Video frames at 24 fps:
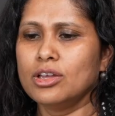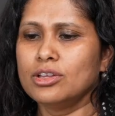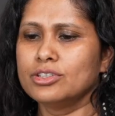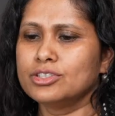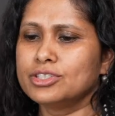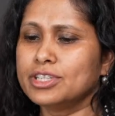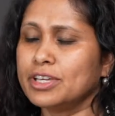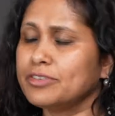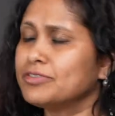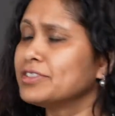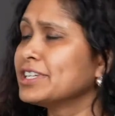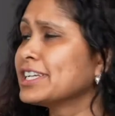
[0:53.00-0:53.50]

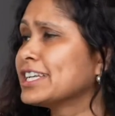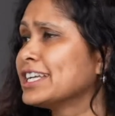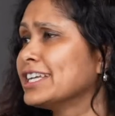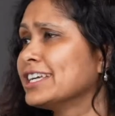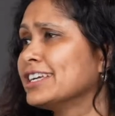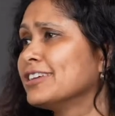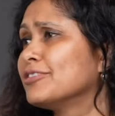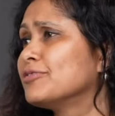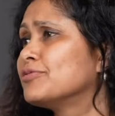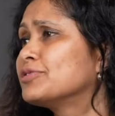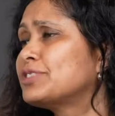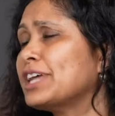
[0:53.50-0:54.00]
Definitely.
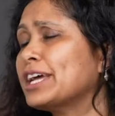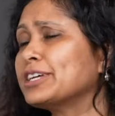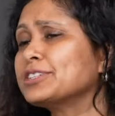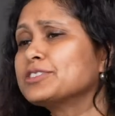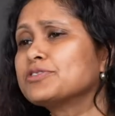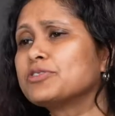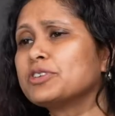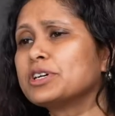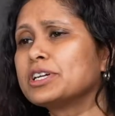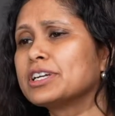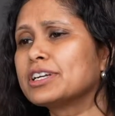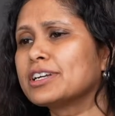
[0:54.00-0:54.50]
Thanks
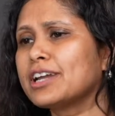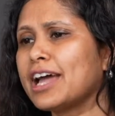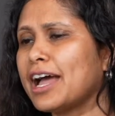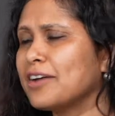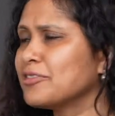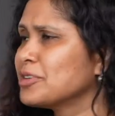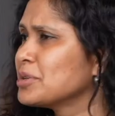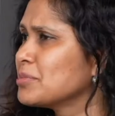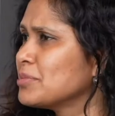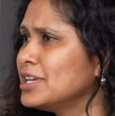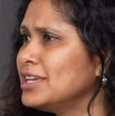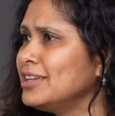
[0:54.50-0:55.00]
for
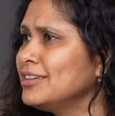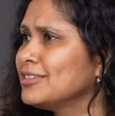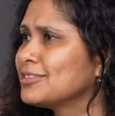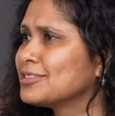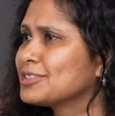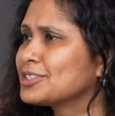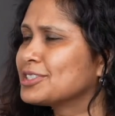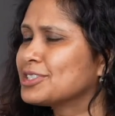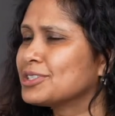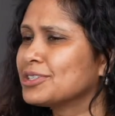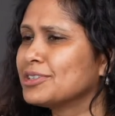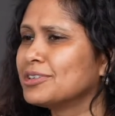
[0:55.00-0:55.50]
having me
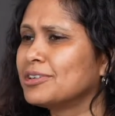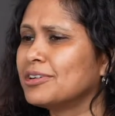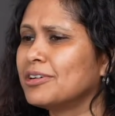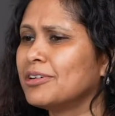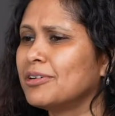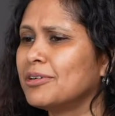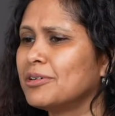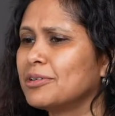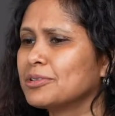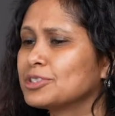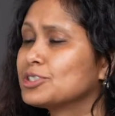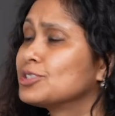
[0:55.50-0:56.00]

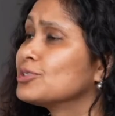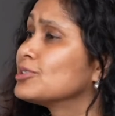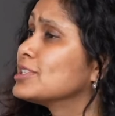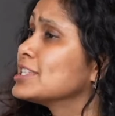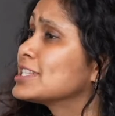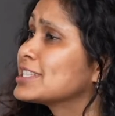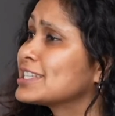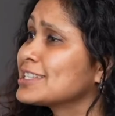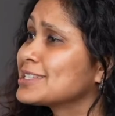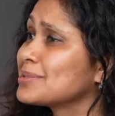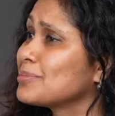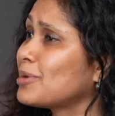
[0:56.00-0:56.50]
to
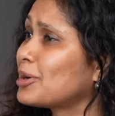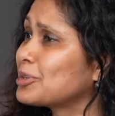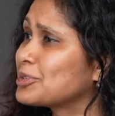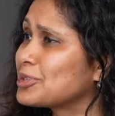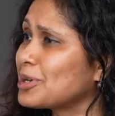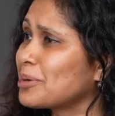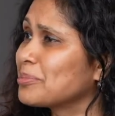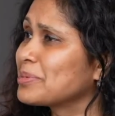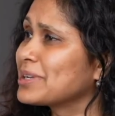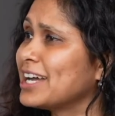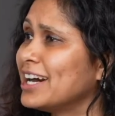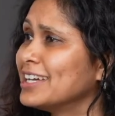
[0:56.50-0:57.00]
discuss about
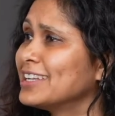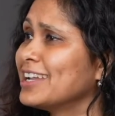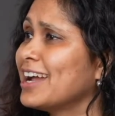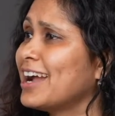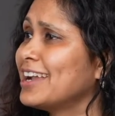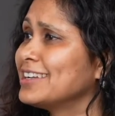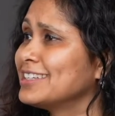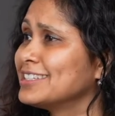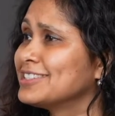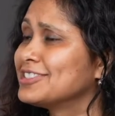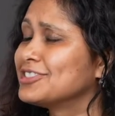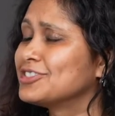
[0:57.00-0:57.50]
Tropicana
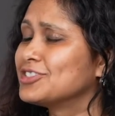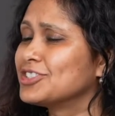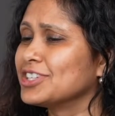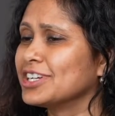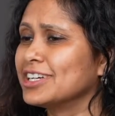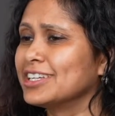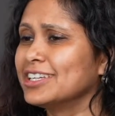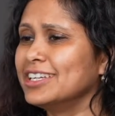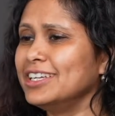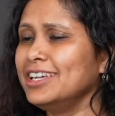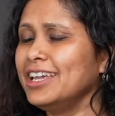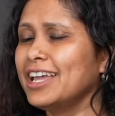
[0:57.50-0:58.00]
and its
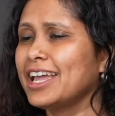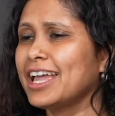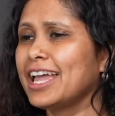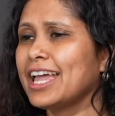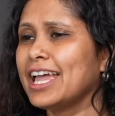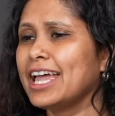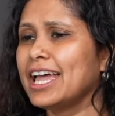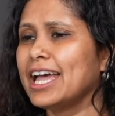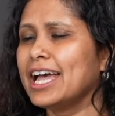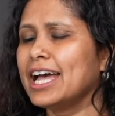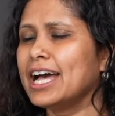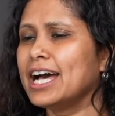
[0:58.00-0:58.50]
journey.
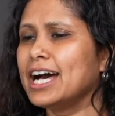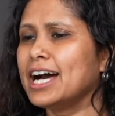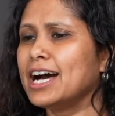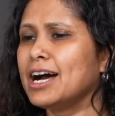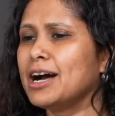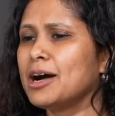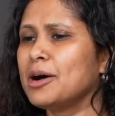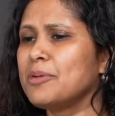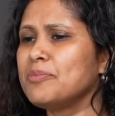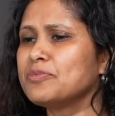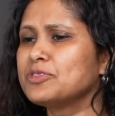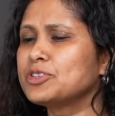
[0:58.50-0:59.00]

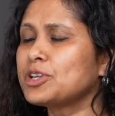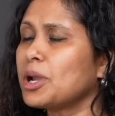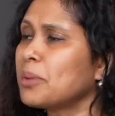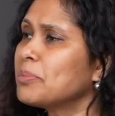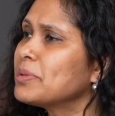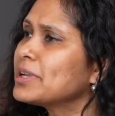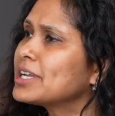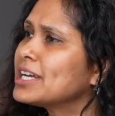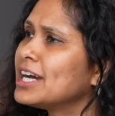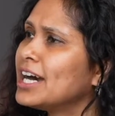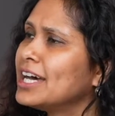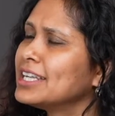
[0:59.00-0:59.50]

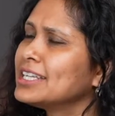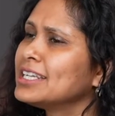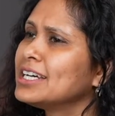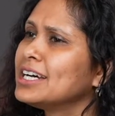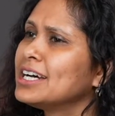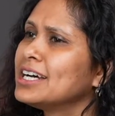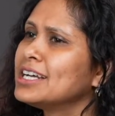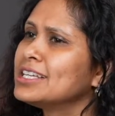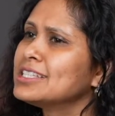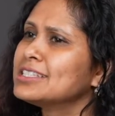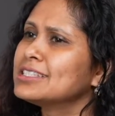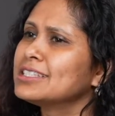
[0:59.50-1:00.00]

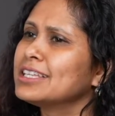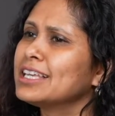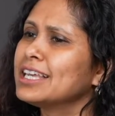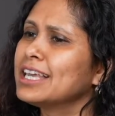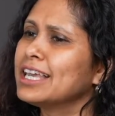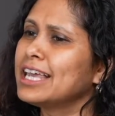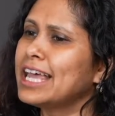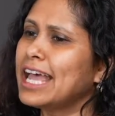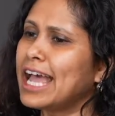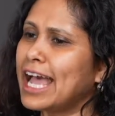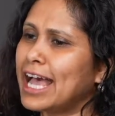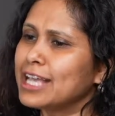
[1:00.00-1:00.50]
Tropicana,
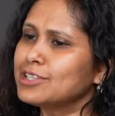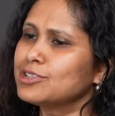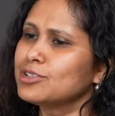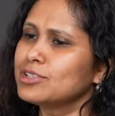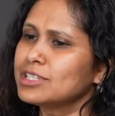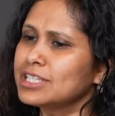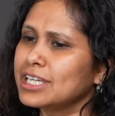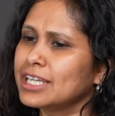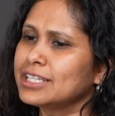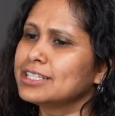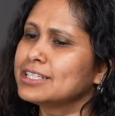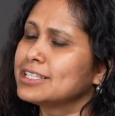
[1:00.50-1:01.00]
as you
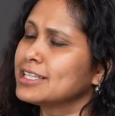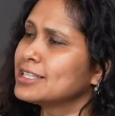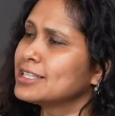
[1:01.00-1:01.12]
said, it's a